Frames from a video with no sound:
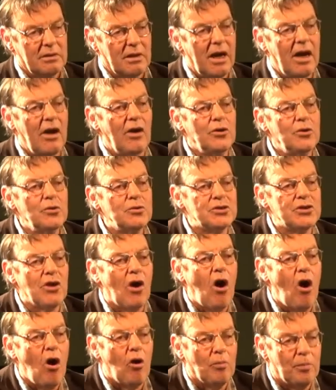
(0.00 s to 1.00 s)
I used to
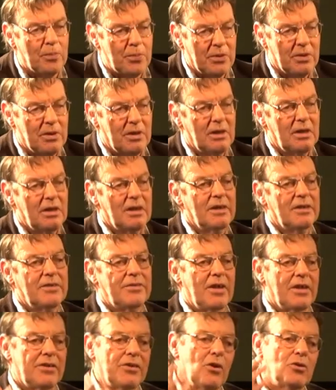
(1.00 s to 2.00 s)
hope
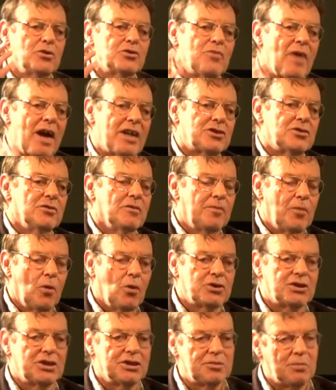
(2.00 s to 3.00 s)
that those rational
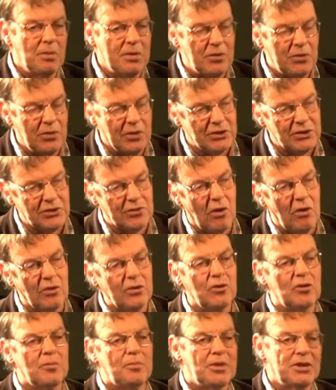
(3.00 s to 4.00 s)
forces with
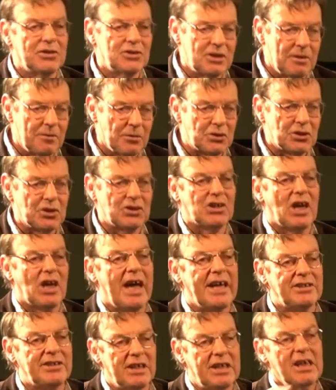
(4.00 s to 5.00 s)
strong European civil
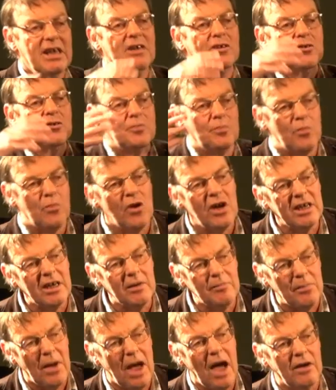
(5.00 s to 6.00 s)
society could bring
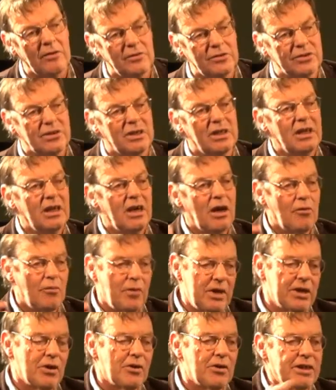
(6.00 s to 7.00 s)
about a
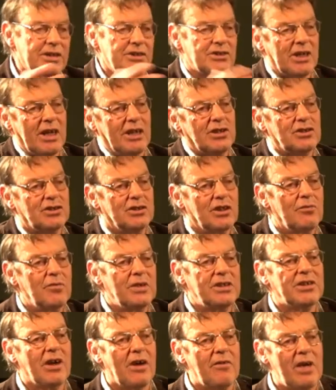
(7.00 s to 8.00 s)
reorientation, a
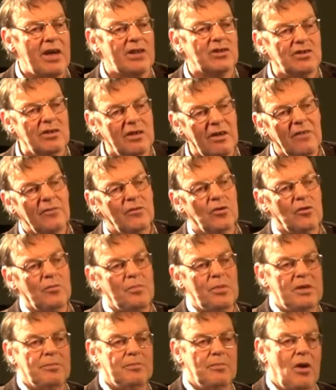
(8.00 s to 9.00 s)
redirection of
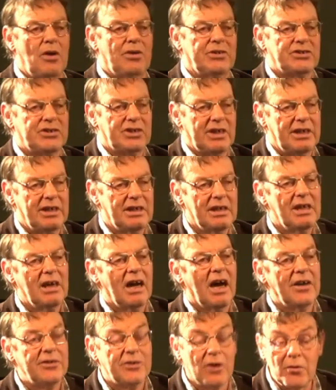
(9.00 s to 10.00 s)
European policy.
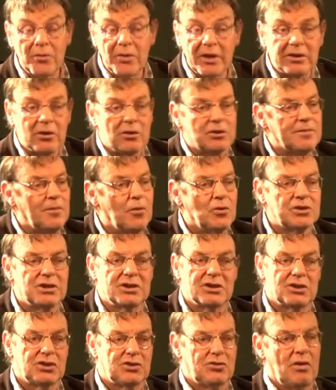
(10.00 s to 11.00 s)
I don't think those
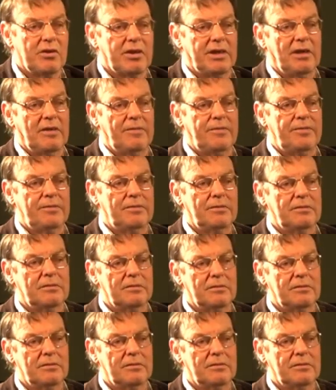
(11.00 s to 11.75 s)
forces are strong enough.